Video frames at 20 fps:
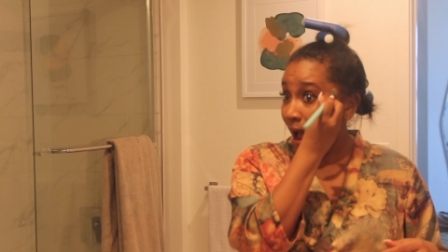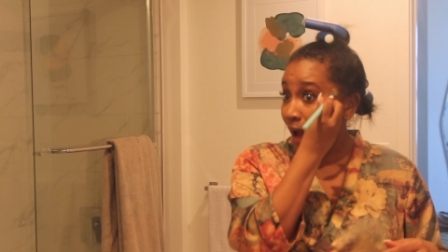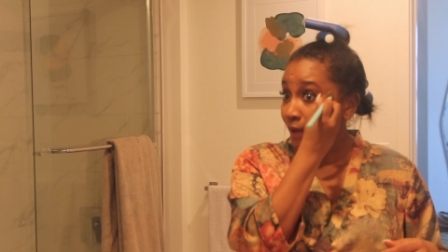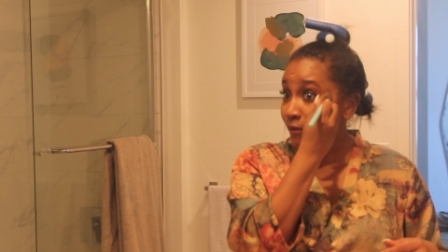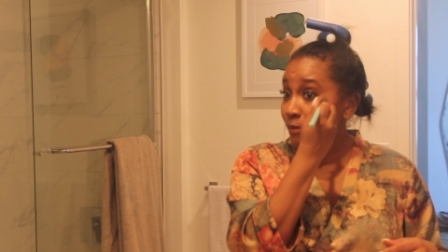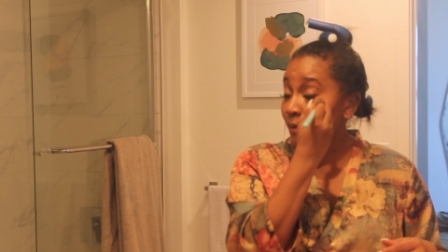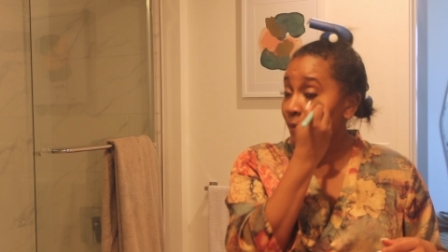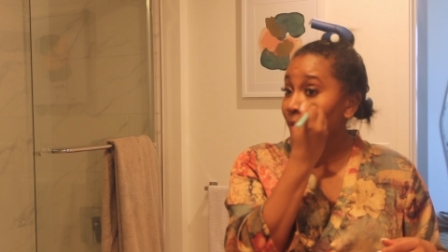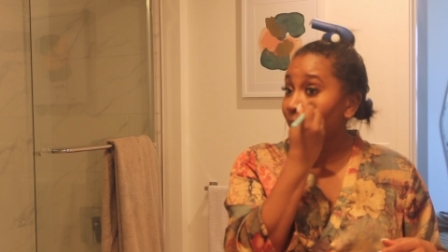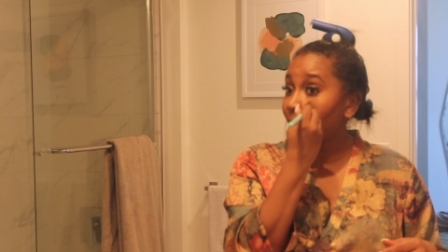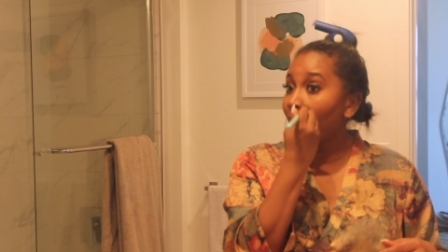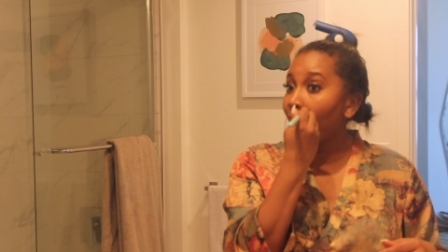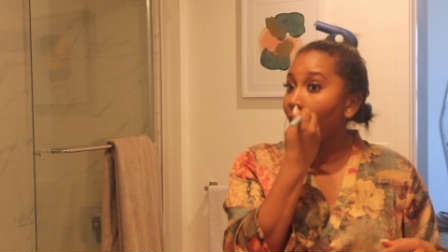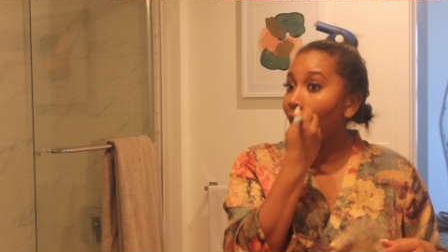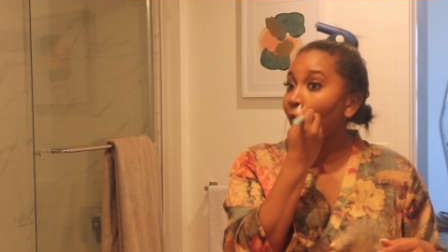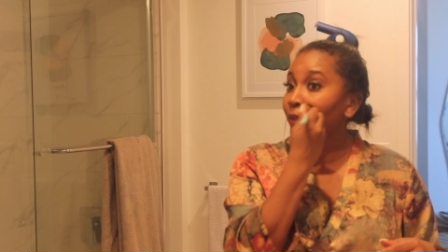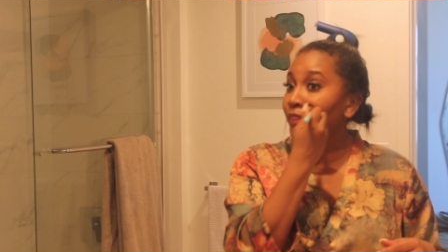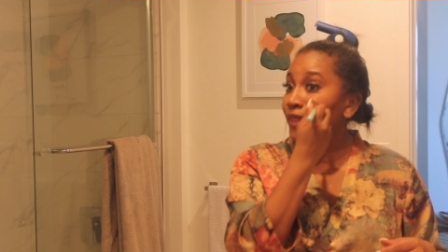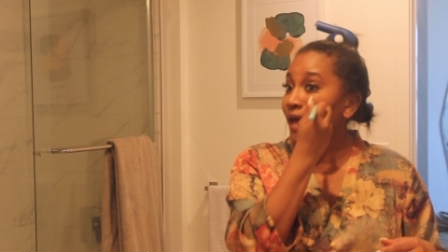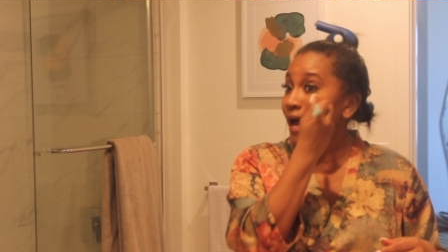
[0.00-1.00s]
I remember I
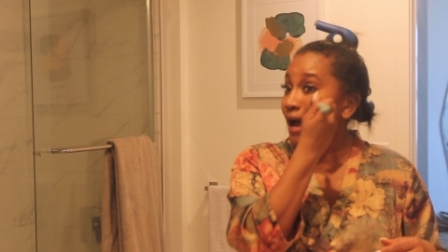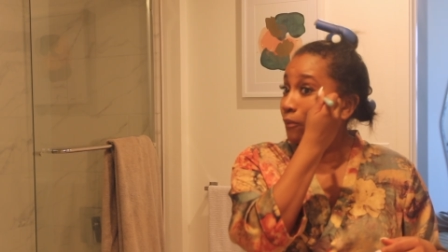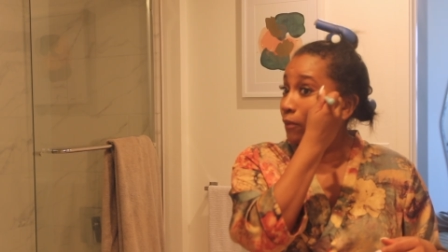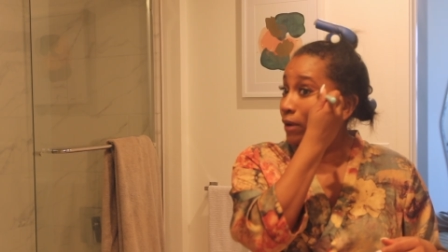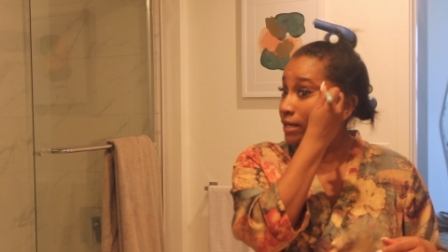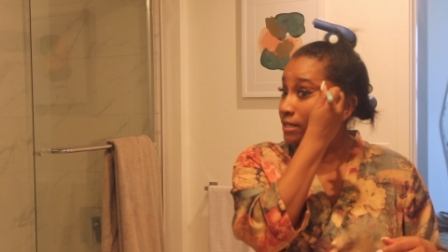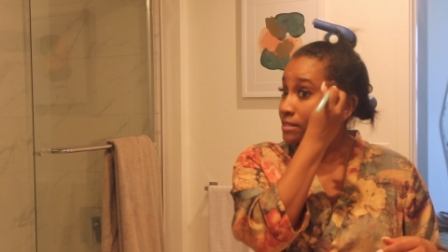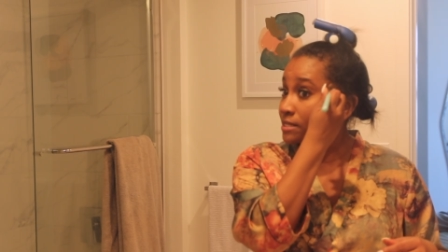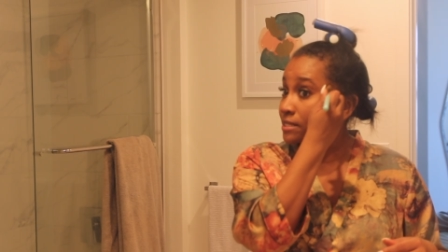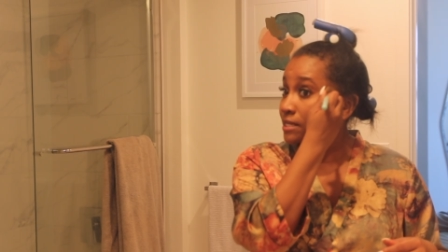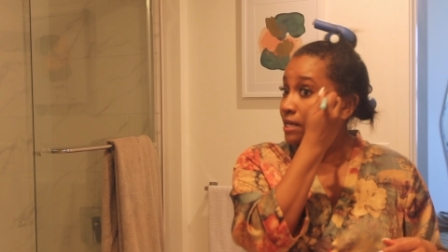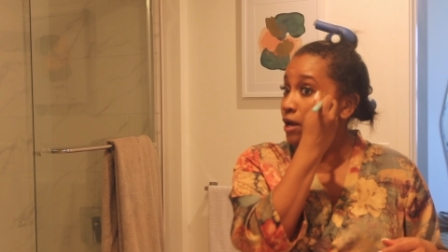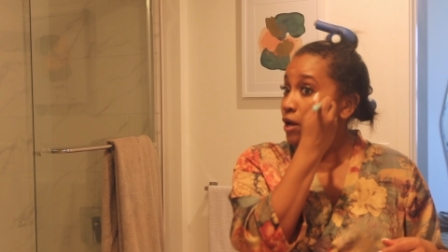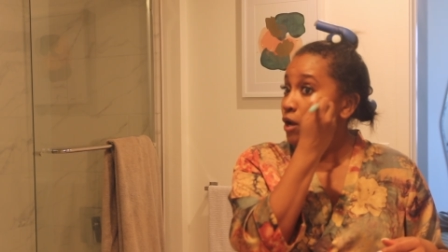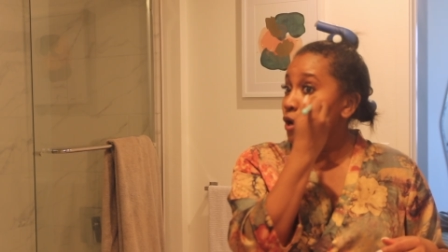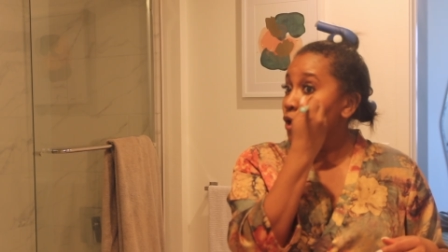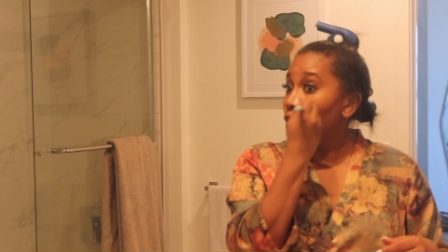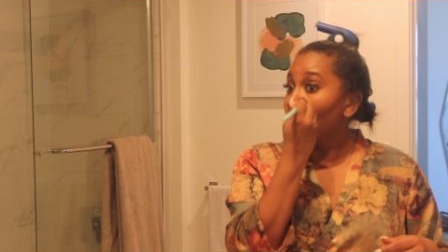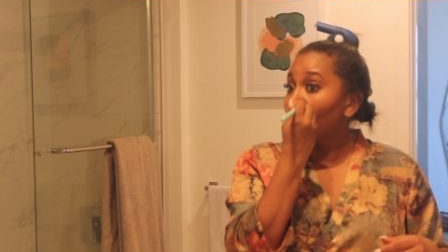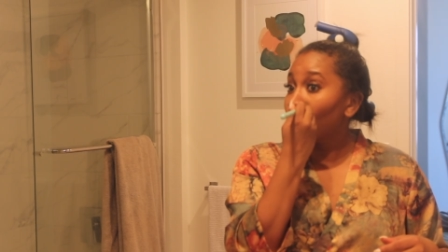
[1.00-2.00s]
had that once
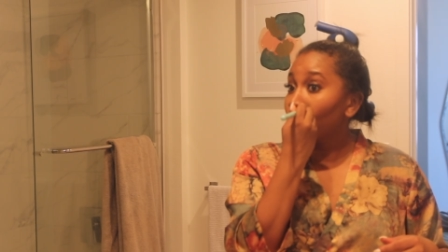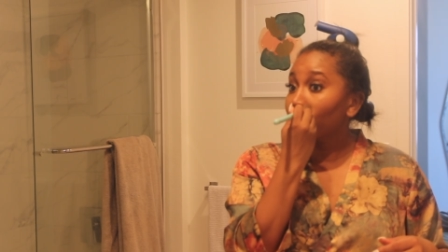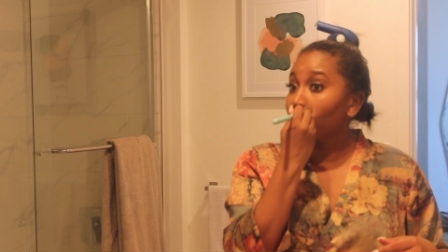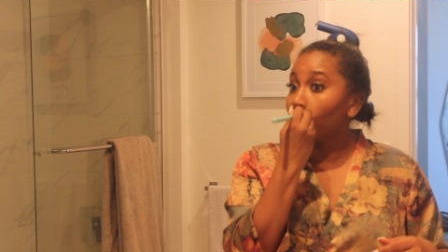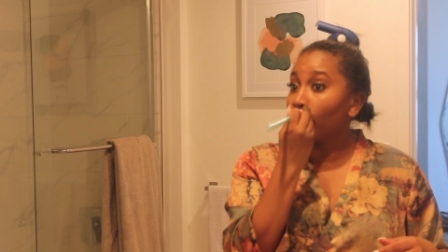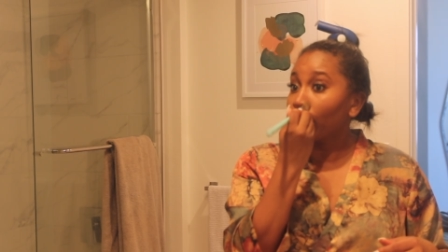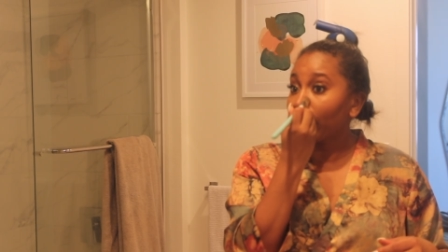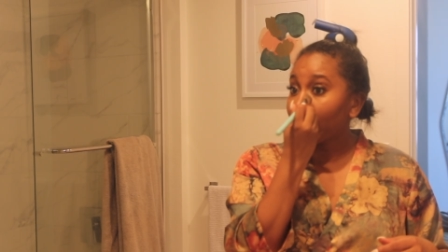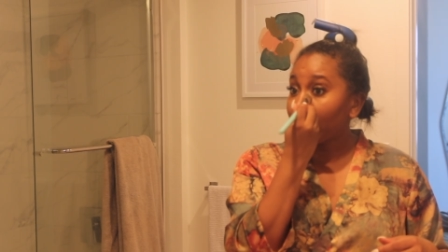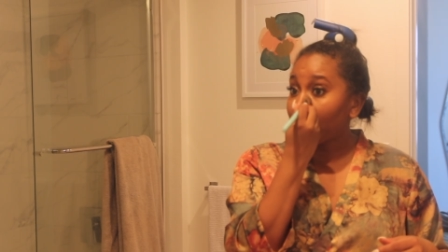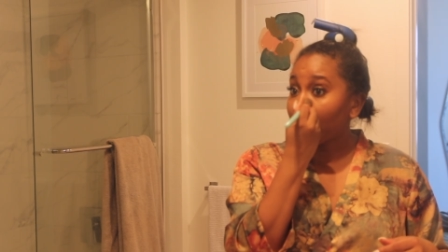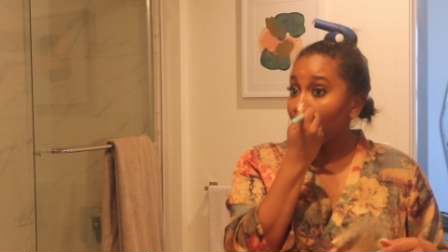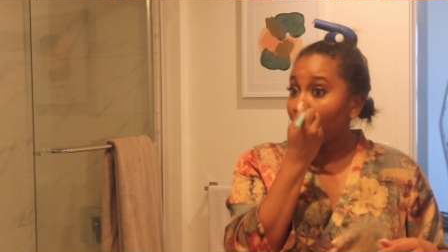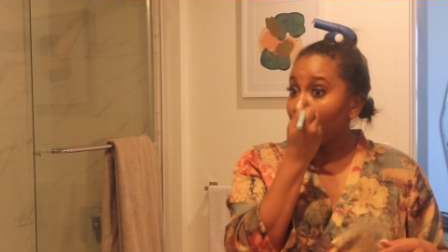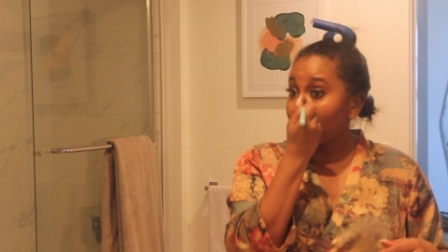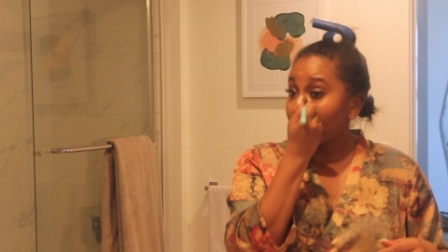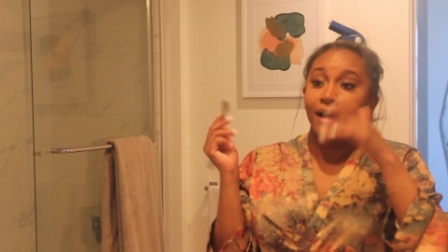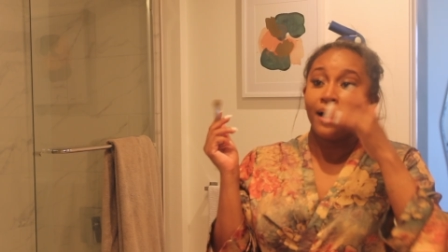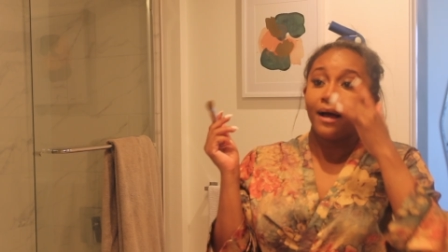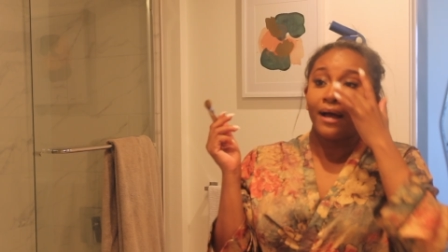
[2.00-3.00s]
with a
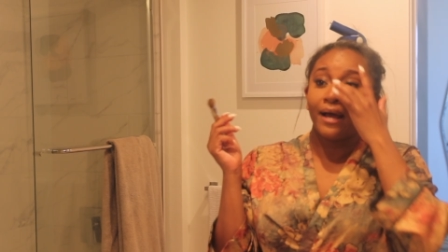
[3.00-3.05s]
breakup.